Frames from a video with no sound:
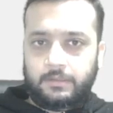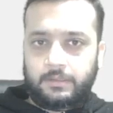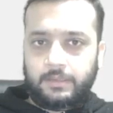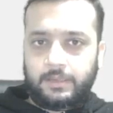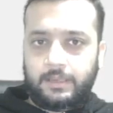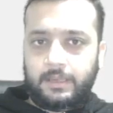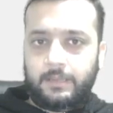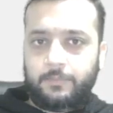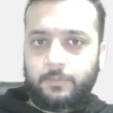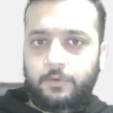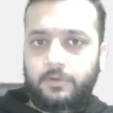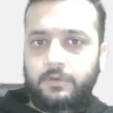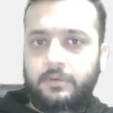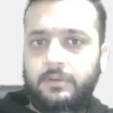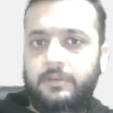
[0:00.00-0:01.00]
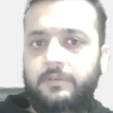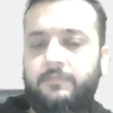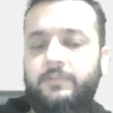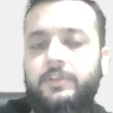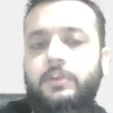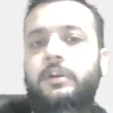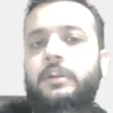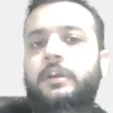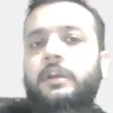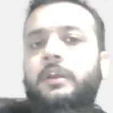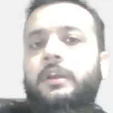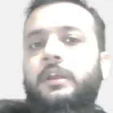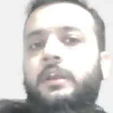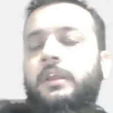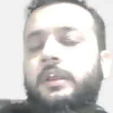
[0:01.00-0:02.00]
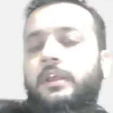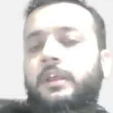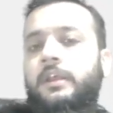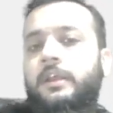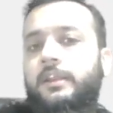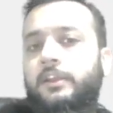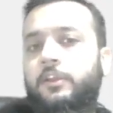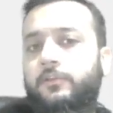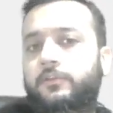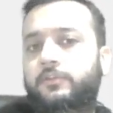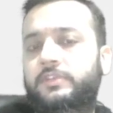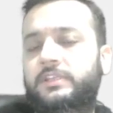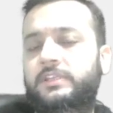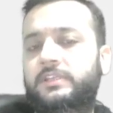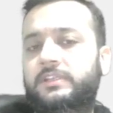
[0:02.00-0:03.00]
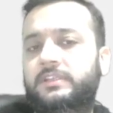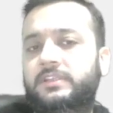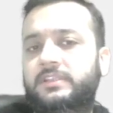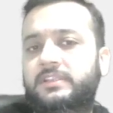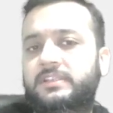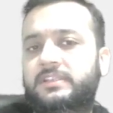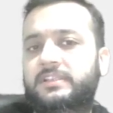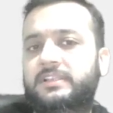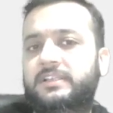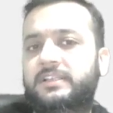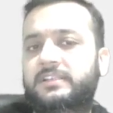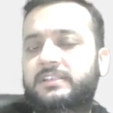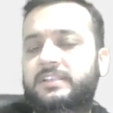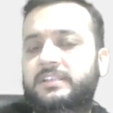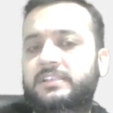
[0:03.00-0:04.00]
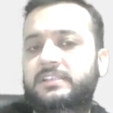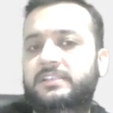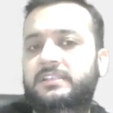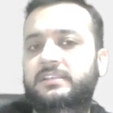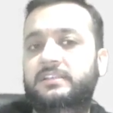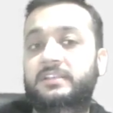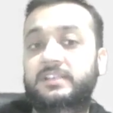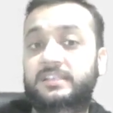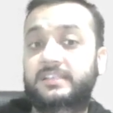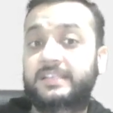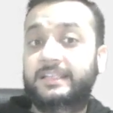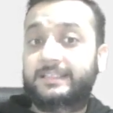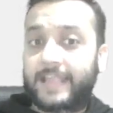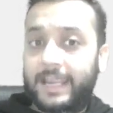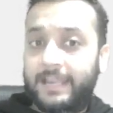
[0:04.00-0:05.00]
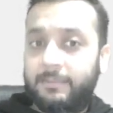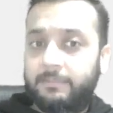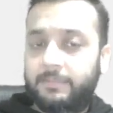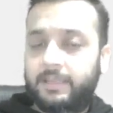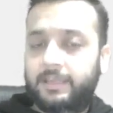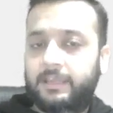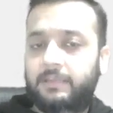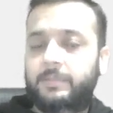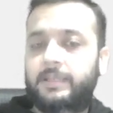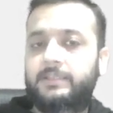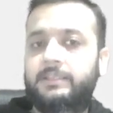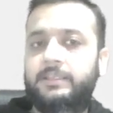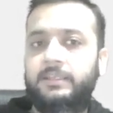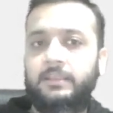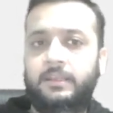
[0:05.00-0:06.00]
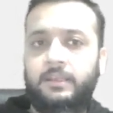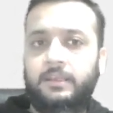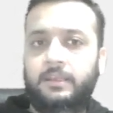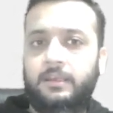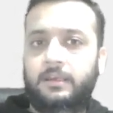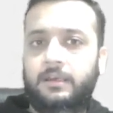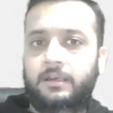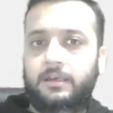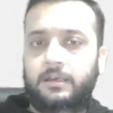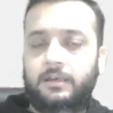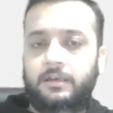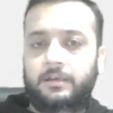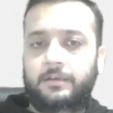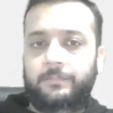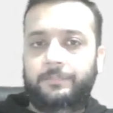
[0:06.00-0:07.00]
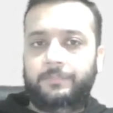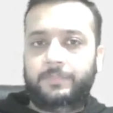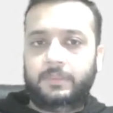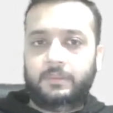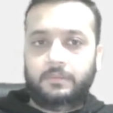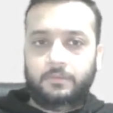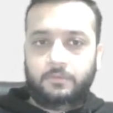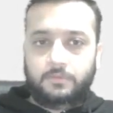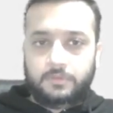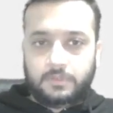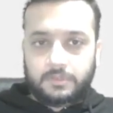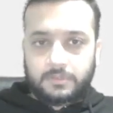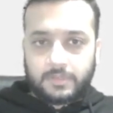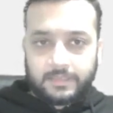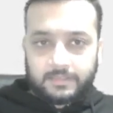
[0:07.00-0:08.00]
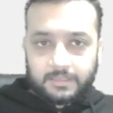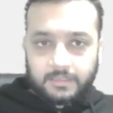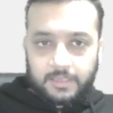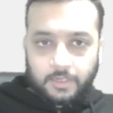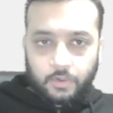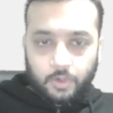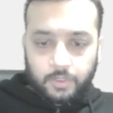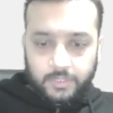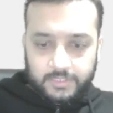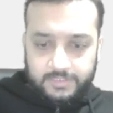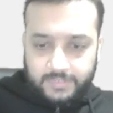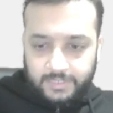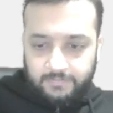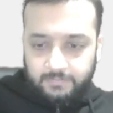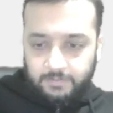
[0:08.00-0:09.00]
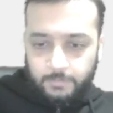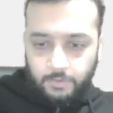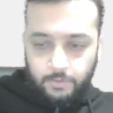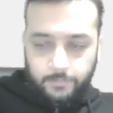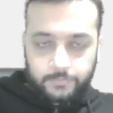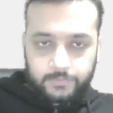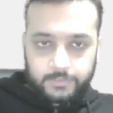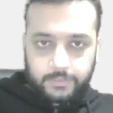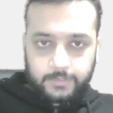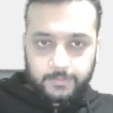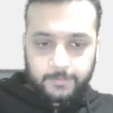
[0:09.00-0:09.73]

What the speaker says: l upon v naught. Now, if you see, this is the distance, this is the time taken by the, I think equality sign will be opposite.